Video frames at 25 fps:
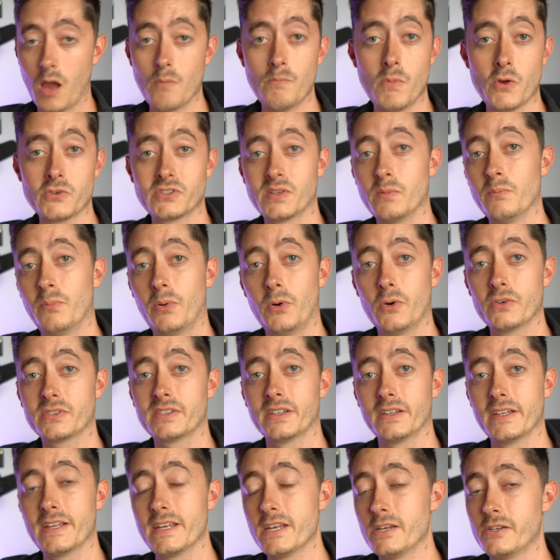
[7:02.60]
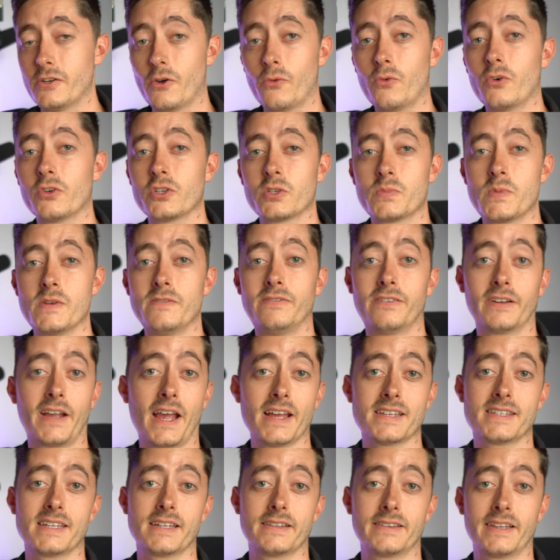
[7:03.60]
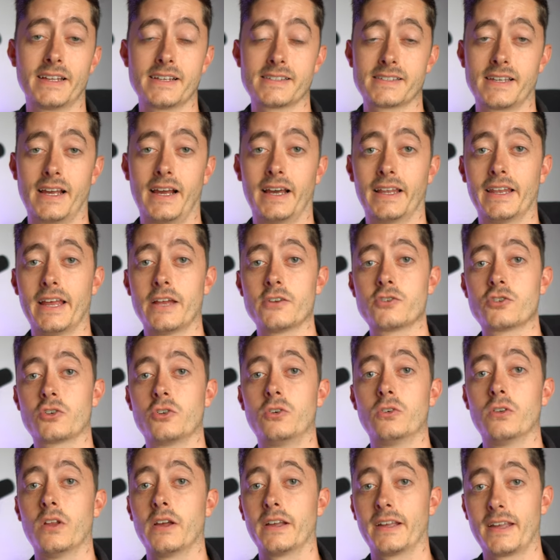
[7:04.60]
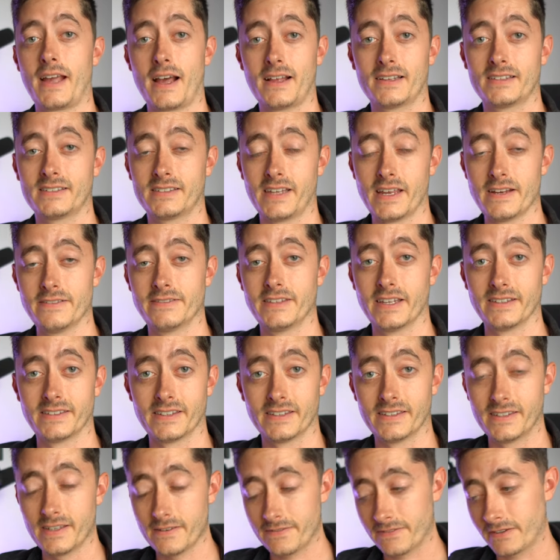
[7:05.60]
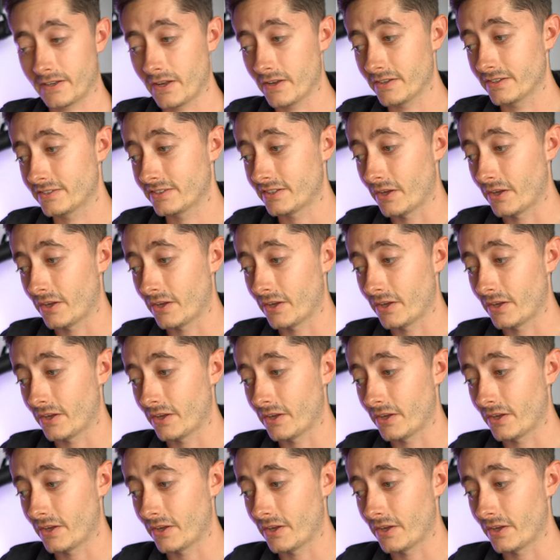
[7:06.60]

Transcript: And most importantly, you don't want to be forgetting things like electrical and gas safety certificates.